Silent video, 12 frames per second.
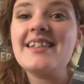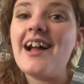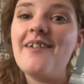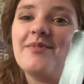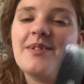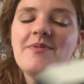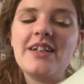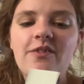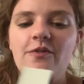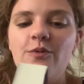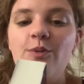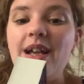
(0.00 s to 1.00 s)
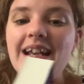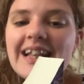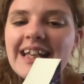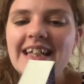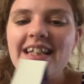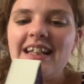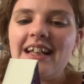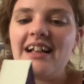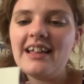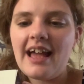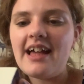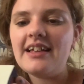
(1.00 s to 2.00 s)
I'm going to be reading it
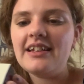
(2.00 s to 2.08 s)
again